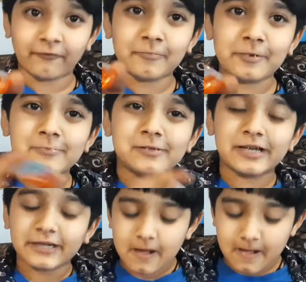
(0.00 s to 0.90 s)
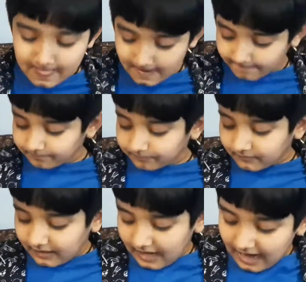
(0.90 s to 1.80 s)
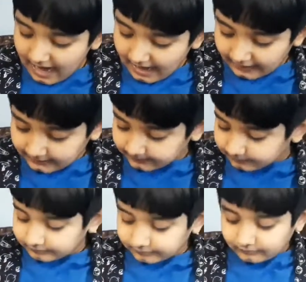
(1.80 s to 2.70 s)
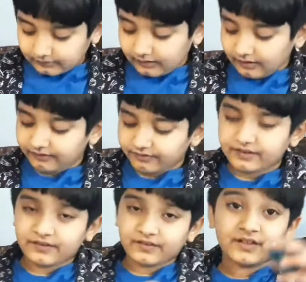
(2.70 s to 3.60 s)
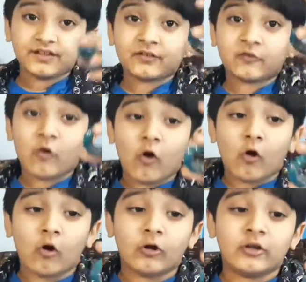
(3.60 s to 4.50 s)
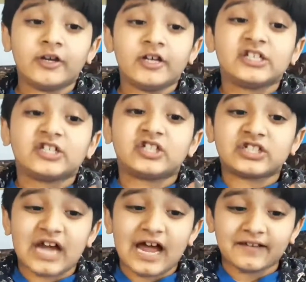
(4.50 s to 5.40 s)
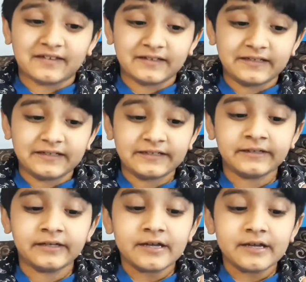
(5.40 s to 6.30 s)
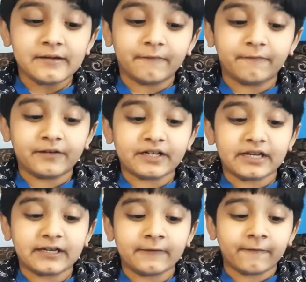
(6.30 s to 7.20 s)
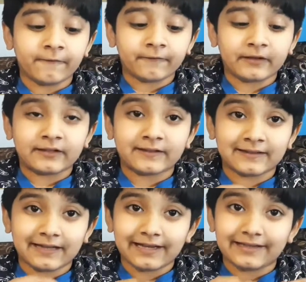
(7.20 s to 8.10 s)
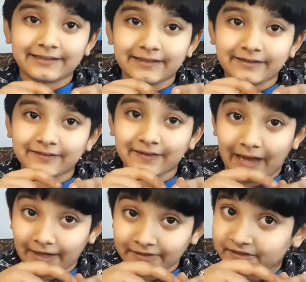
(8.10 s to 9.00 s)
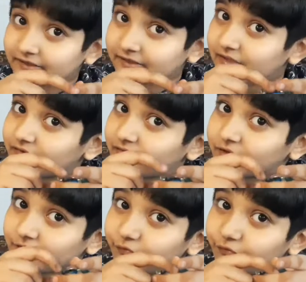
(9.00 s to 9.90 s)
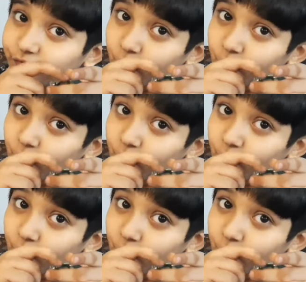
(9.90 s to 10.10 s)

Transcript: of a Beyblade and this is called chassis. If it's like this and here is written